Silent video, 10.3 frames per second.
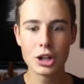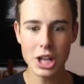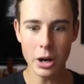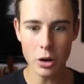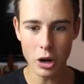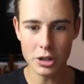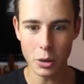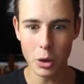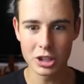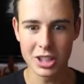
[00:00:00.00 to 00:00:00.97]
See how close
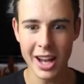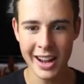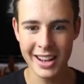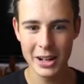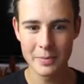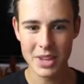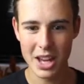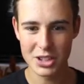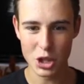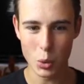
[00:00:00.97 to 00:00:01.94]
I was?
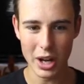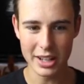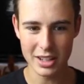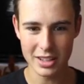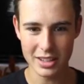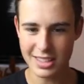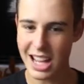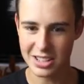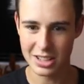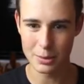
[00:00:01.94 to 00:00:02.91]
To the white
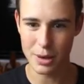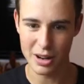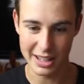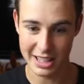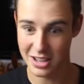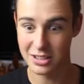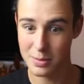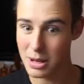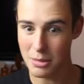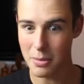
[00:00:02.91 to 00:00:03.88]
gas that apparently kills me,